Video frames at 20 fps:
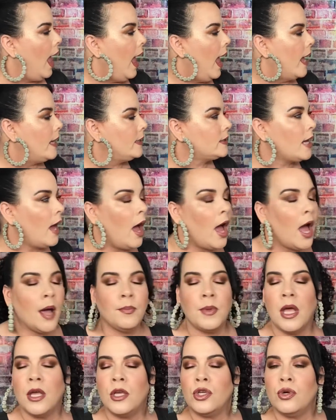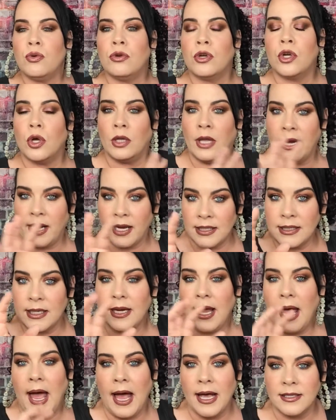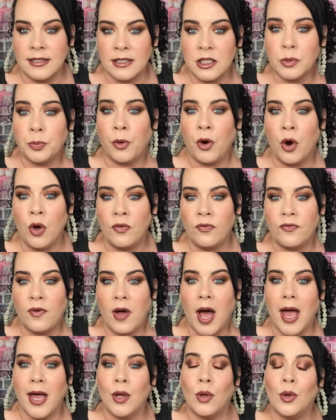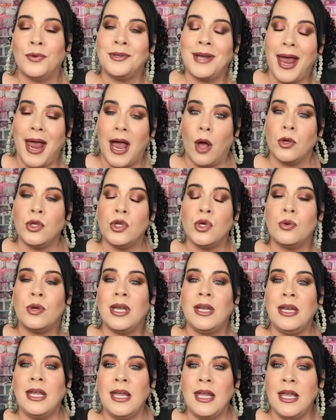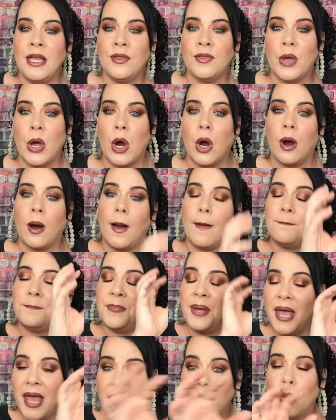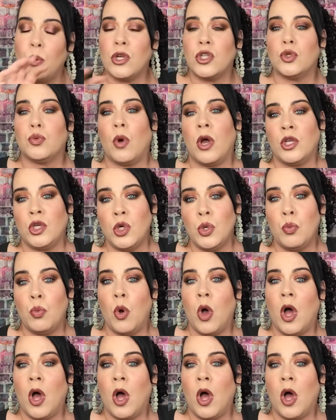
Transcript: And um, you, like I said, it has its profile. Now, you can either pick which one you